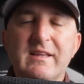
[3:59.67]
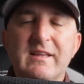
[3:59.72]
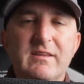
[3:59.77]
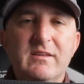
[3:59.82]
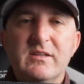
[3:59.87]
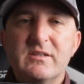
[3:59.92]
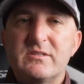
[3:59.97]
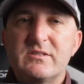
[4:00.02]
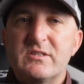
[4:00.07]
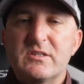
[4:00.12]

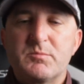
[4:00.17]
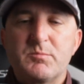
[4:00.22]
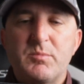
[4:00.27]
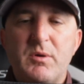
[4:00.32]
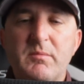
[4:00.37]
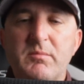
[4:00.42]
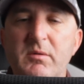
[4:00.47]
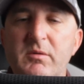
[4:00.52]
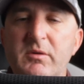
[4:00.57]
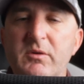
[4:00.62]
This is
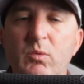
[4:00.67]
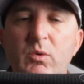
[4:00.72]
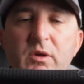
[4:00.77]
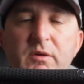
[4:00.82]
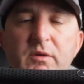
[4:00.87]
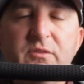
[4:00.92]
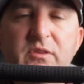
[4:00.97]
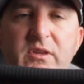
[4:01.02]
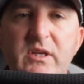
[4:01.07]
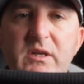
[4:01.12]
probably one
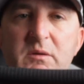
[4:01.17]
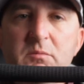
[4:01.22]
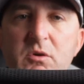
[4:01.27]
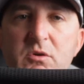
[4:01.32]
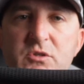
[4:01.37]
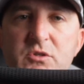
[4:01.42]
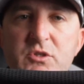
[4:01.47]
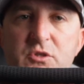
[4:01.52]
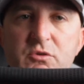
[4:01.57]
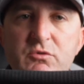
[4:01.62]
the
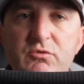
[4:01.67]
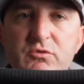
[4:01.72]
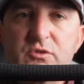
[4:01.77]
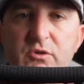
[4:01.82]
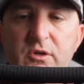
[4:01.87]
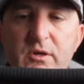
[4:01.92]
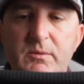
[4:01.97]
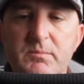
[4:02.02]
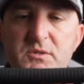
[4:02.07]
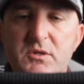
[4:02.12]
most used
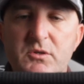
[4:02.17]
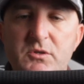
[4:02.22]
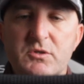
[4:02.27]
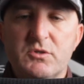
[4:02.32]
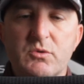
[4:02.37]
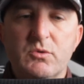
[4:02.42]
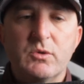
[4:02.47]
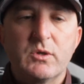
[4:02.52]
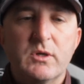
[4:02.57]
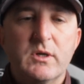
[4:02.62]
grips on
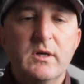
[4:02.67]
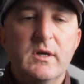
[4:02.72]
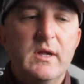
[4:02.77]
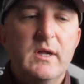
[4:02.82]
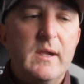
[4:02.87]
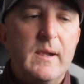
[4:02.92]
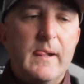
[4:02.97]
tour.